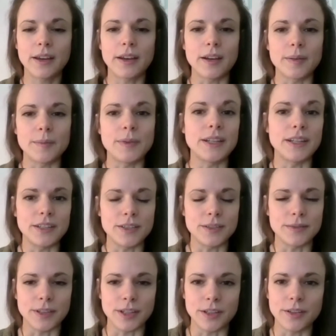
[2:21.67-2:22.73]
an
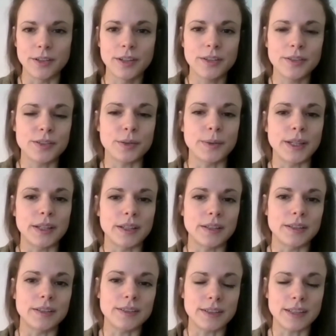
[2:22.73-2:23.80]
interview, so we
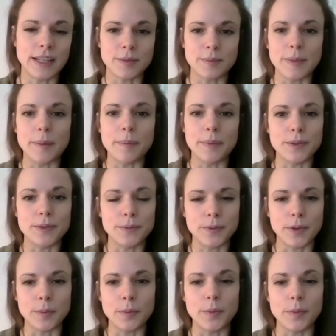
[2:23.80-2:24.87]
can select members
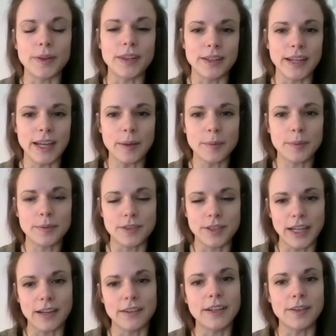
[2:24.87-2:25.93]
from within GAP to
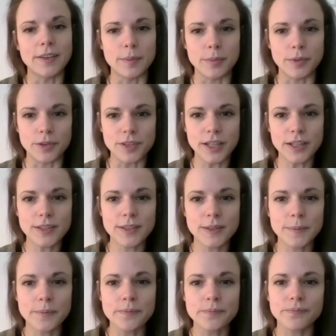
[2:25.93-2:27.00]
carry out the project.
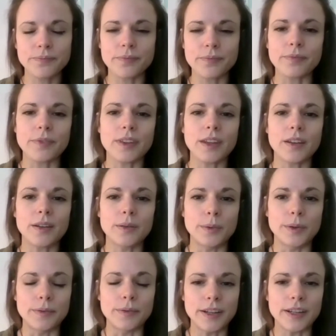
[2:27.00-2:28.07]

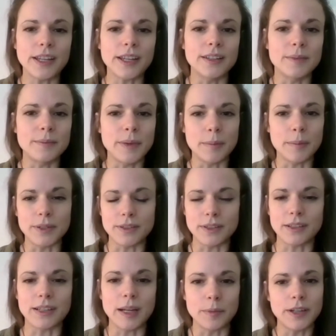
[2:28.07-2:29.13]
We're very keen that members
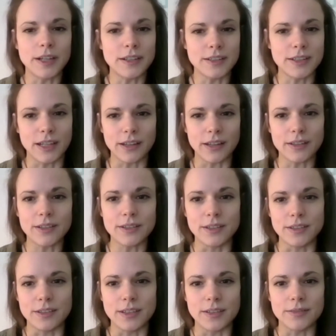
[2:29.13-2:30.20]
collaborate together to
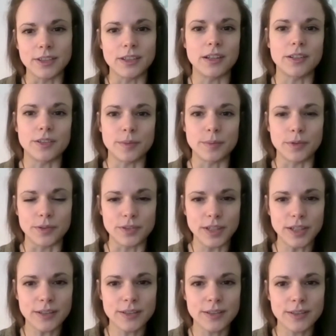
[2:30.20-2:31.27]
deliver larger
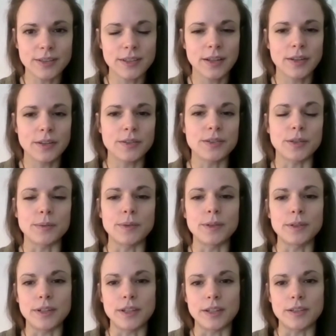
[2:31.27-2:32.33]
projects. So we're
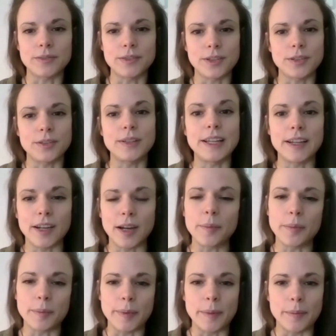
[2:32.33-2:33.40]
looking to link up
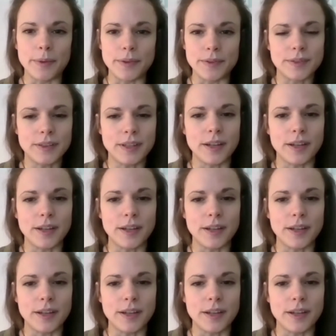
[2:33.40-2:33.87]
members